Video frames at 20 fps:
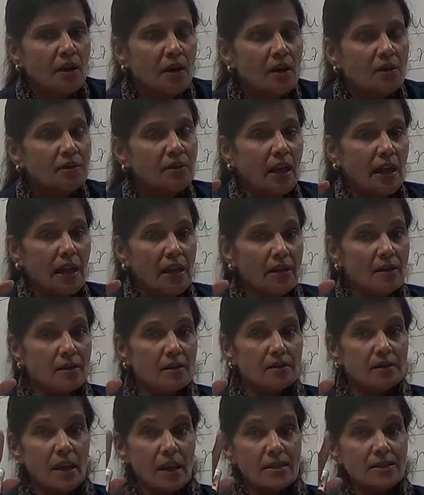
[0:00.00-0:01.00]
they,
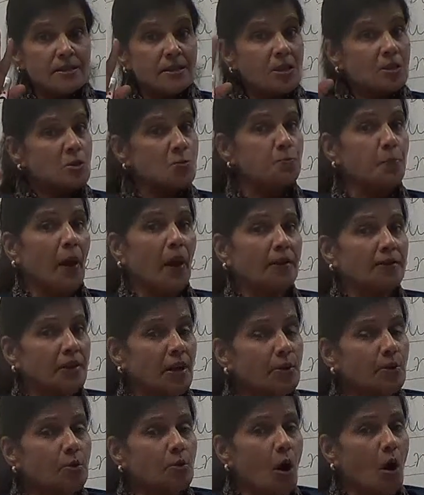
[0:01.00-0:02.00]
they
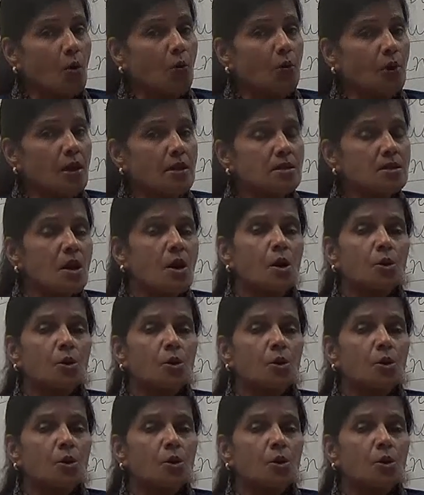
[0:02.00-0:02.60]
suspected Congress